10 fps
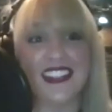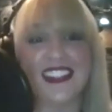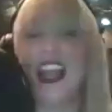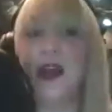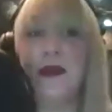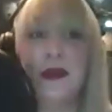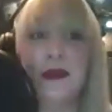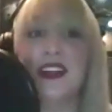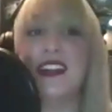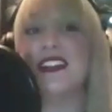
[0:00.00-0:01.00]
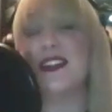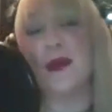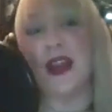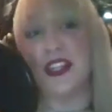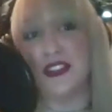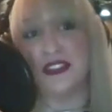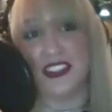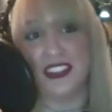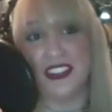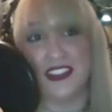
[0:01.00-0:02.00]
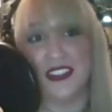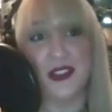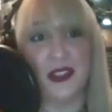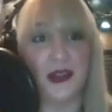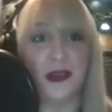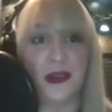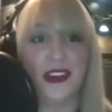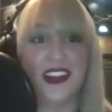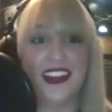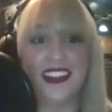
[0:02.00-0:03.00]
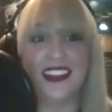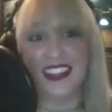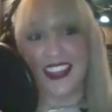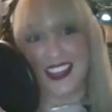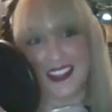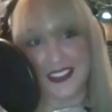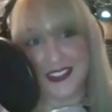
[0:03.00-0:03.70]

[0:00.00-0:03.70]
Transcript: I will wear it as a badge of honor. So thank you.